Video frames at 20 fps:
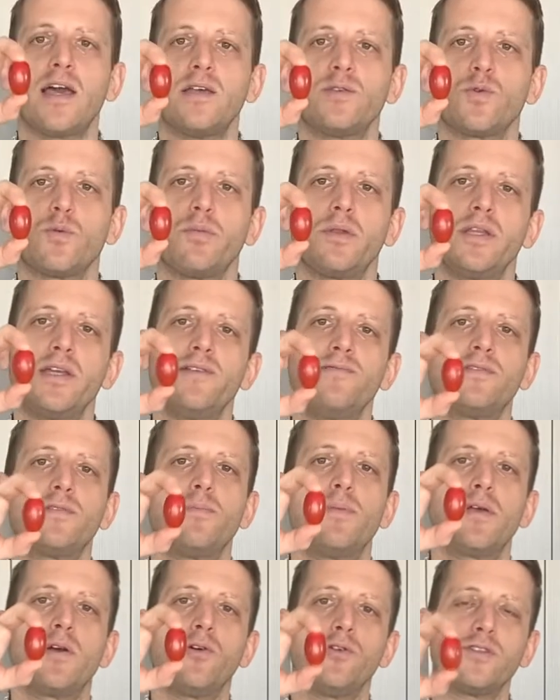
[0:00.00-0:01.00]
guys are believed to
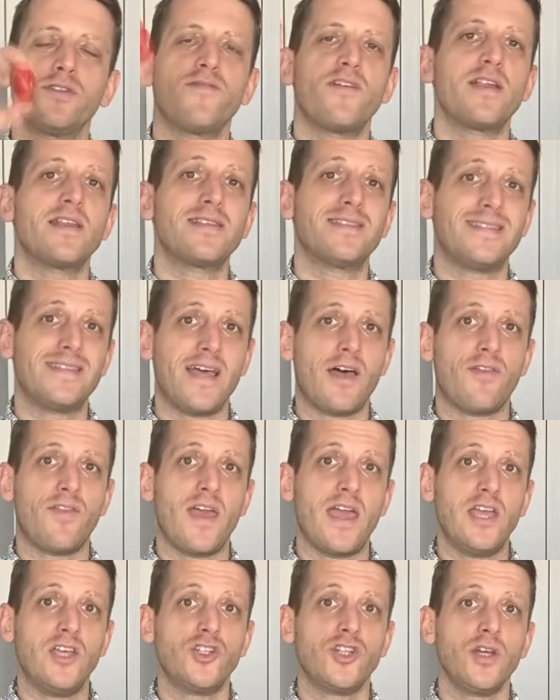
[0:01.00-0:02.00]
be cultivated in South
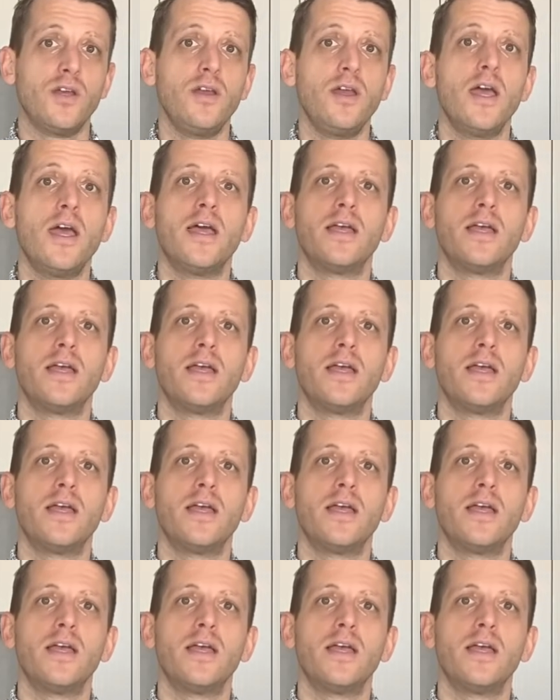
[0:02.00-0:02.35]
Asia